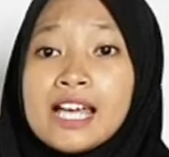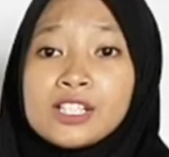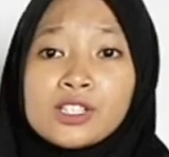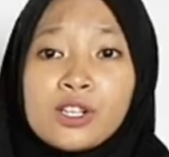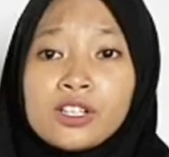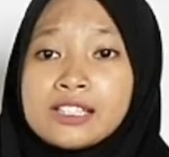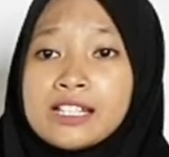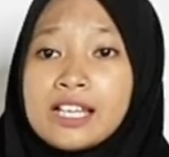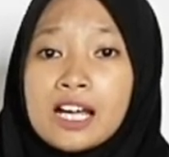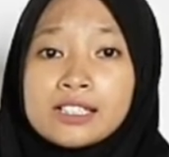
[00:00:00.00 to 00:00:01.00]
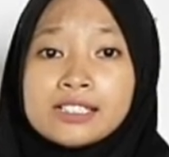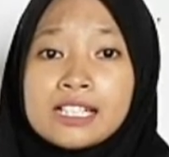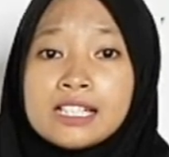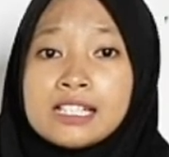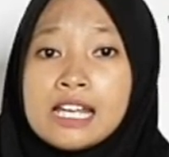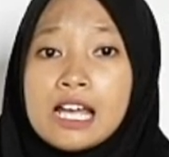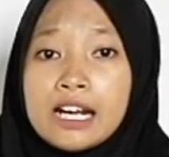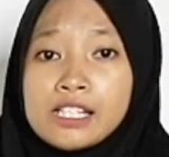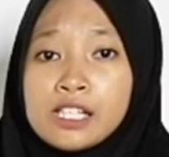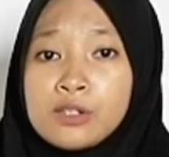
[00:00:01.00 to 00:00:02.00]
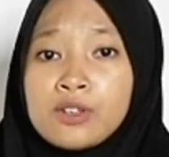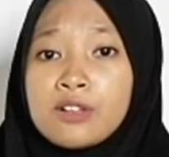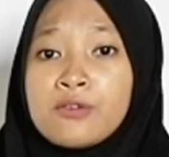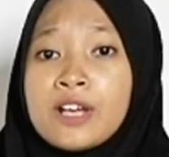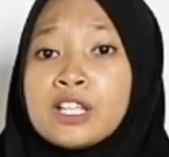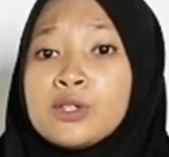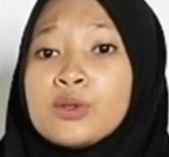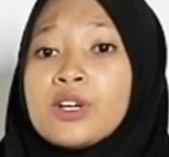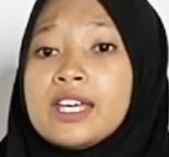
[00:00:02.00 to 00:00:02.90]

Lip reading: does not deduct the residual value